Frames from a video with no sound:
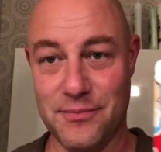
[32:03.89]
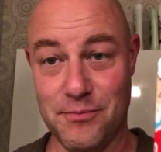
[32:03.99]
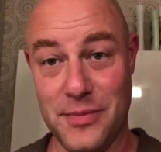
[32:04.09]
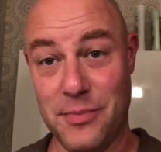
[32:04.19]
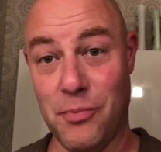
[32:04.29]

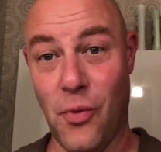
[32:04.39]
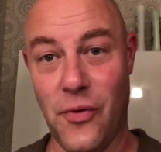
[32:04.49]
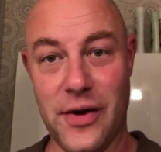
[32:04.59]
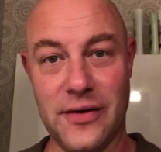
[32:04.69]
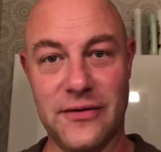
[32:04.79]
bit
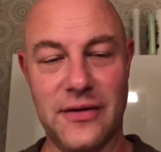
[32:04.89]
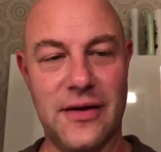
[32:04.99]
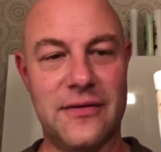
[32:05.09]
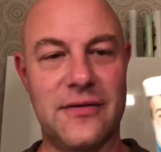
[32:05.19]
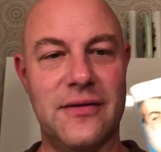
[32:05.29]
boring
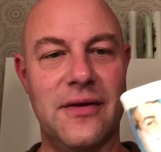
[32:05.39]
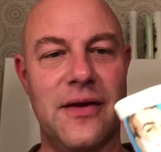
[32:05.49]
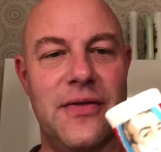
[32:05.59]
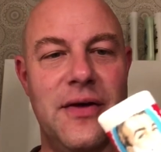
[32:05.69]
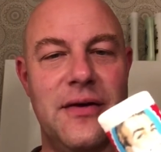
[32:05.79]
sticks, I
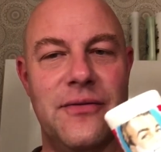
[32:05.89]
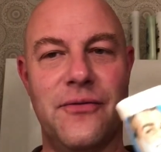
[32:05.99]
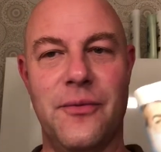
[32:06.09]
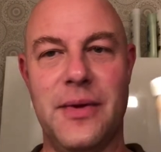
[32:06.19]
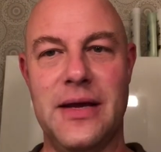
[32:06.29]
think,
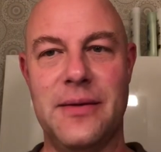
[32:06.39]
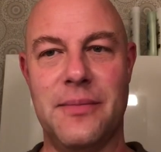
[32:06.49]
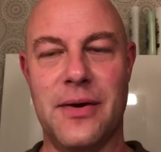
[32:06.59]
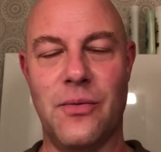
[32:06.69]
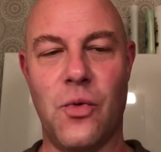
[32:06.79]
for me,
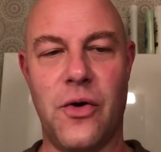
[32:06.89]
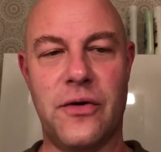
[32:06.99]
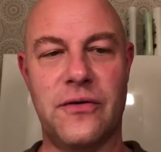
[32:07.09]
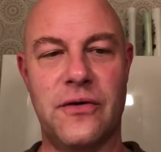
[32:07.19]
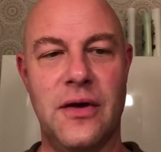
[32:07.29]
but it
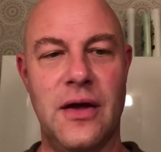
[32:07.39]
works.